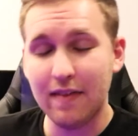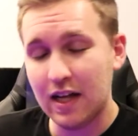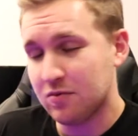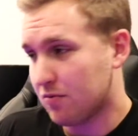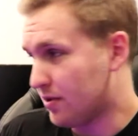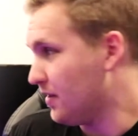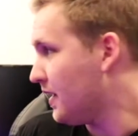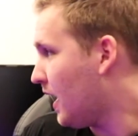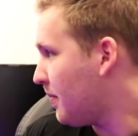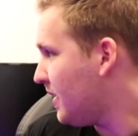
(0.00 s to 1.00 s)
That's what
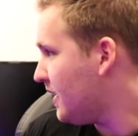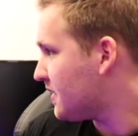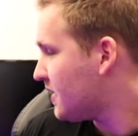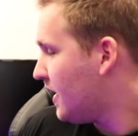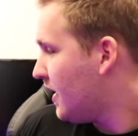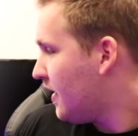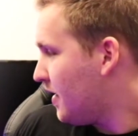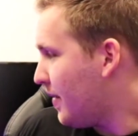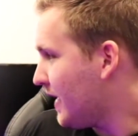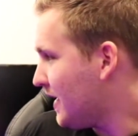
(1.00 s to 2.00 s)
really got me, is
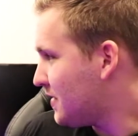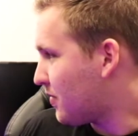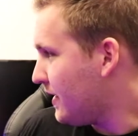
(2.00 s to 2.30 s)
the magnets